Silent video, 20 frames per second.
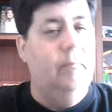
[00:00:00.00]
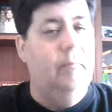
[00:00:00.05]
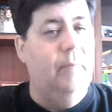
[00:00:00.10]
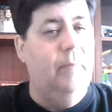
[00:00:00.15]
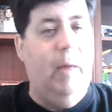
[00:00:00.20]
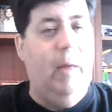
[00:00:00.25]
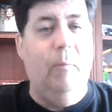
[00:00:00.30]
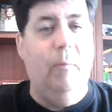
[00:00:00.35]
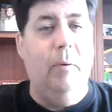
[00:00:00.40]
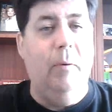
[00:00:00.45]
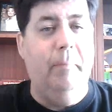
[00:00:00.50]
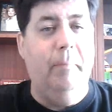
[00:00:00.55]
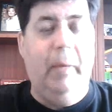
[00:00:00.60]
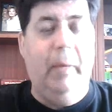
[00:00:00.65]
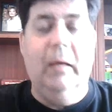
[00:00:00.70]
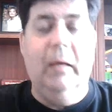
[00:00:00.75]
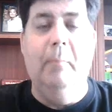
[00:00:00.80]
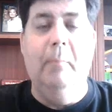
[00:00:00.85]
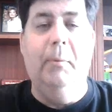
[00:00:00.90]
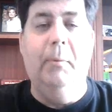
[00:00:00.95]
That would be
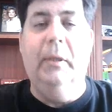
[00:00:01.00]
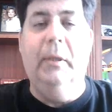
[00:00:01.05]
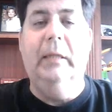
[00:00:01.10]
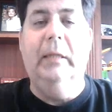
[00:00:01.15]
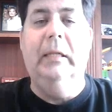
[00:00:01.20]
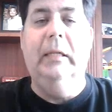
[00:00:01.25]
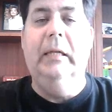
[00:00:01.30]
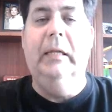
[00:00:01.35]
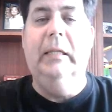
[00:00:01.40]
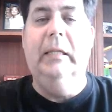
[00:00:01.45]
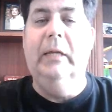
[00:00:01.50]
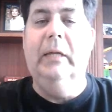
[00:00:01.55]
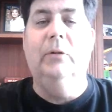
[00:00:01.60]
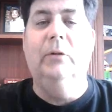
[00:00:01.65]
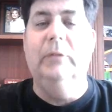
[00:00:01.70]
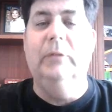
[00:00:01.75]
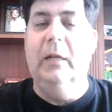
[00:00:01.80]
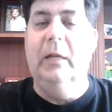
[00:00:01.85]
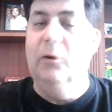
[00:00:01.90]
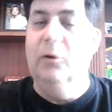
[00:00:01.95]
completely legal
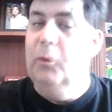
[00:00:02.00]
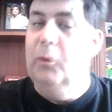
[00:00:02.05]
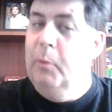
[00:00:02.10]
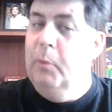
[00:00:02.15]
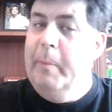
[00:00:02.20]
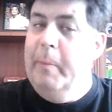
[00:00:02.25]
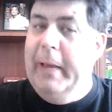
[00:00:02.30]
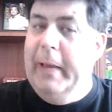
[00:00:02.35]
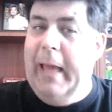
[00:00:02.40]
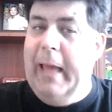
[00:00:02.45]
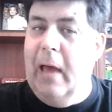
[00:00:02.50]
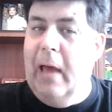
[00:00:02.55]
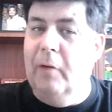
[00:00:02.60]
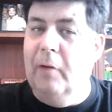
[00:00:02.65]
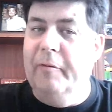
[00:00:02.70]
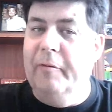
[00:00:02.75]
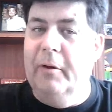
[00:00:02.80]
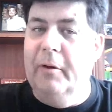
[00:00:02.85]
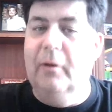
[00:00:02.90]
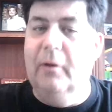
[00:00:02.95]
tender. You wouldn't be a
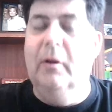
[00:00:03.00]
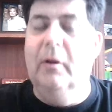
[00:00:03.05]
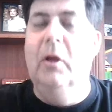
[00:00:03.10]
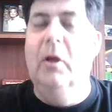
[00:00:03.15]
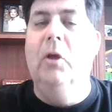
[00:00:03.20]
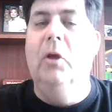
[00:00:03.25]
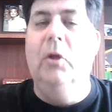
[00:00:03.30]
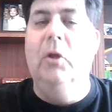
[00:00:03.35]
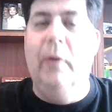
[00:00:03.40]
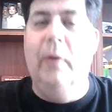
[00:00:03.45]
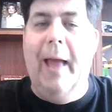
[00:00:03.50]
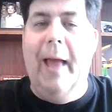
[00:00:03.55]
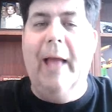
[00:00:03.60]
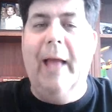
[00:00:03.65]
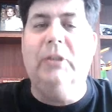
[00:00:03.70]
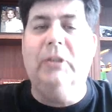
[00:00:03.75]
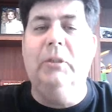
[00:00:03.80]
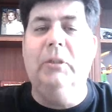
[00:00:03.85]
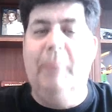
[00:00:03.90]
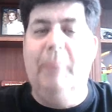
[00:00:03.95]
counterfeiter. You'd
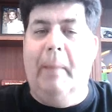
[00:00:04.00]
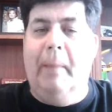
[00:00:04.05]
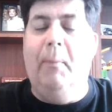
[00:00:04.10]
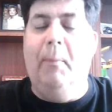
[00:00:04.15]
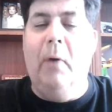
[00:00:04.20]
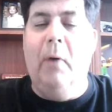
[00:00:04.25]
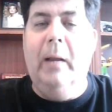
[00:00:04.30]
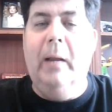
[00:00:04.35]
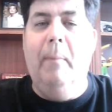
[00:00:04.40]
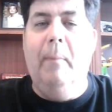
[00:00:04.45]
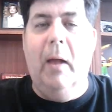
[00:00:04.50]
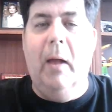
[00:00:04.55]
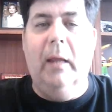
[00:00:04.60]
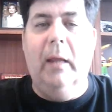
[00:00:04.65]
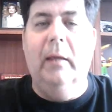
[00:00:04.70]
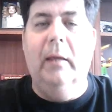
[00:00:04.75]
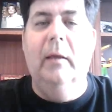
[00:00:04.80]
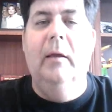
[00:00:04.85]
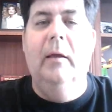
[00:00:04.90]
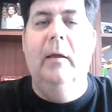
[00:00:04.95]
actually be printing
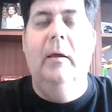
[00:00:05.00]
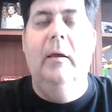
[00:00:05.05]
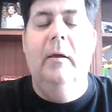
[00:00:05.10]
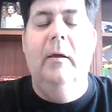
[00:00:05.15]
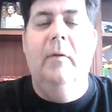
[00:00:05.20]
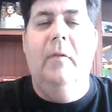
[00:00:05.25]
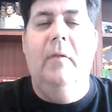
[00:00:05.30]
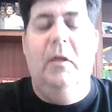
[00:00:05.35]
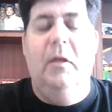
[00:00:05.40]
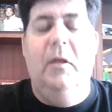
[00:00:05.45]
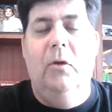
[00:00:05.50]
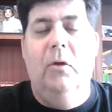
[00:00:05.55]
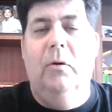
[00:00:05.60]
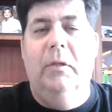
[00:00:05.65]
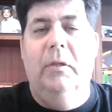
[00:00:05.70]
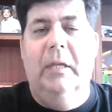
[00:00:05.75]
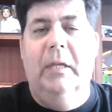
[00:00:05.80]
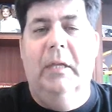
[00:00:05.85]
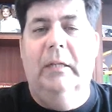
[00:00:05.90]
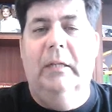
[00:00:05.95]
money that you
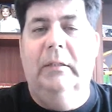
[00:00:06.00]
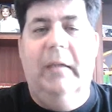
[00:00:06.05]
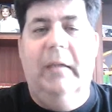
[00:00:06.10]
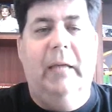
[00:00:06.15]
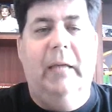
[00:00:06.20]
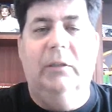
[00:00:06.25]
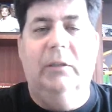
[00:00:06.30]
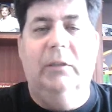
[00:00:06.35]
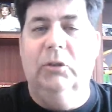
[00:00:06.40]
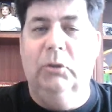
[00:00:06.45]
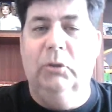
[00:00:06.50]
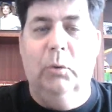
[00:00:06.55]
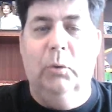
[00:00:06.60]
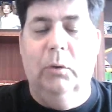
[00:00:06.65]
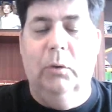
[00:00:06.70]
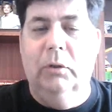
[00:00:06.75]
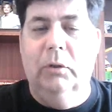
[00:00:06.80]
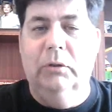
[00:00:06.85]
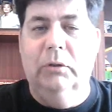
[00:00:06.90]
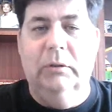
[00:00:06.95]
could then take to
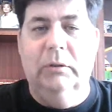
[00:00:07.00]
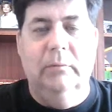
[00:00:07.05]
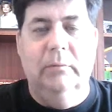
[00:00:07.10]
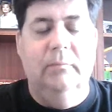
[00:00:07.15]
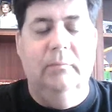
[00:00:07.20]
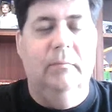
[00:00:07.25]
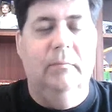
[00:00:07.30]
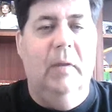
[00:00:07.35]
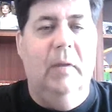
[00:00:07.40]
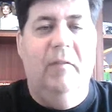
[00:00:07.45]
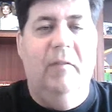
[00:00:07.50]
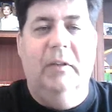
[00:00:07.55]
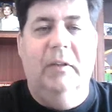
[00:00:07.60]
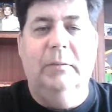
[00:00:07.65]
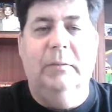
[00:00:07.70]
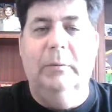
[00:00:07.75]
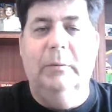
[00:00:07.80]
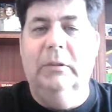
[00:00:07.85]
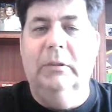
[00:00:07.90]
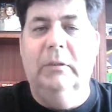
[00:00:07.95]
stores and
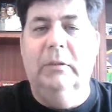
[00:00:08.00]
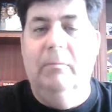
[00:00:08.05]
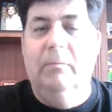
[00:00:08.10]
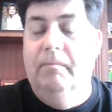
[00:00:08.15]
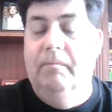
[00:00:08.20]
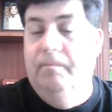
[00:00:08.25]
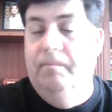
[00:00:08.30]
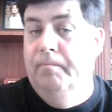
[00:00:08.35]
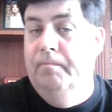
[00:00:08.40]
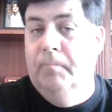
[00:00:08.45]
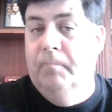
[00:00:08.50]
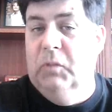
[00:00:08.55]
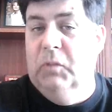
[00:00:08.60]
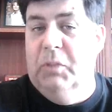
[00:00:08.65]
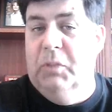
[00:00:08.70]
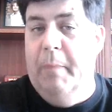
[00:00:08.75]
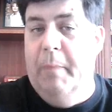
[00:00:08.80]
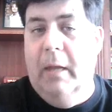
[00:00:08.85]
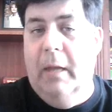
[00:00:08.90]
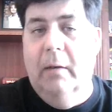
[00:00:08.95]
investments and
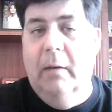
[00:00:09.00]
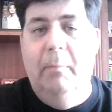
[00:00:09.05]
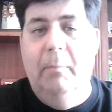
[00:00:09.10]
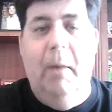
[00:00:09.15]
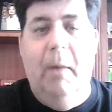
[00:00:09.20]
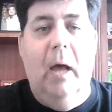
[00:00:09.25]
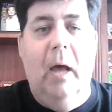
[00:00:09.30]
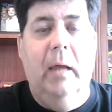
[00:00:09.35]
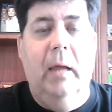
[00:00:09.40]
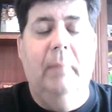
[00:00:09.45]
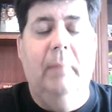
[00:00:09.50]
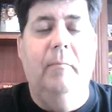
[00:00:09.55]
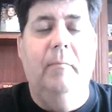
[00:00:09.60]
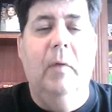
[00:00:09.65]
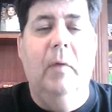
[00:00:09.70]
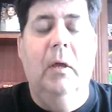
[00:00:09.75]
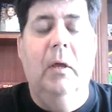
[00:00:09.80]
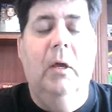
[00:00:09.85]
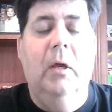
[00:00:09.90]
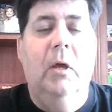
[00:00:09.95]
spend and buy
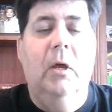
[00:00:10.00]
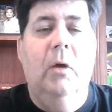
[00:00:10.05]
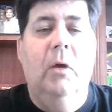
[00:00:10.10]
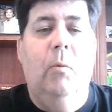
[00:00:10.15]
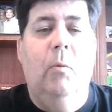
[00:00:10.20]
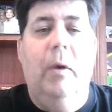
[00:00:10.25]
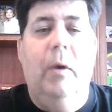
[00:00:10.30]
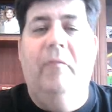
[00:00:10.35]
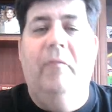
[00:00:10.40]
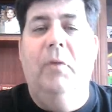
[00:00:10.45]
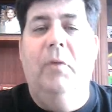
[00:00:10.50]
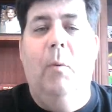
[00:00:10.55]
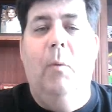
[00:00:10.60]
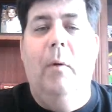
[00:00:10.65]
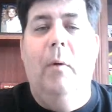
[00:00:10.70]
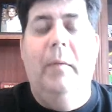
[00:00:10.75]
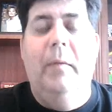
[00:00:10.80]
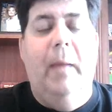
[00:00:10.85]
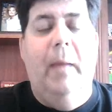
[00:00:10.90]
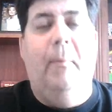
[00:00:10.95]
whatever you
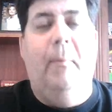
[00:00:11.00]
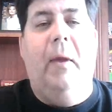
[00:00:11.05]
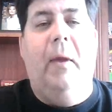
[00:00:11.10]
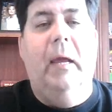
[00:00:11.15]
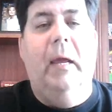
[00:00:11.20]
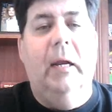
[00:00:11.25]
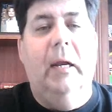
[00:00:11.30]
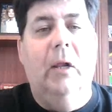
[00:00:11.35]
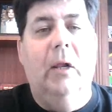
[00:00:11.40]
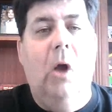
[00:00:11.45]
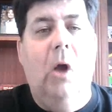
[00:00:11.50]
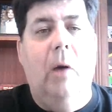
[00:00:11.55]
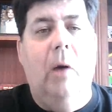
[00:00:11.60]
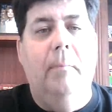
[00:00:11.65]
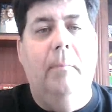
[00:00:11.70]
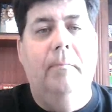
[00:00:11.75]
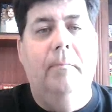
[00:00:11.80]
want without breaking any law.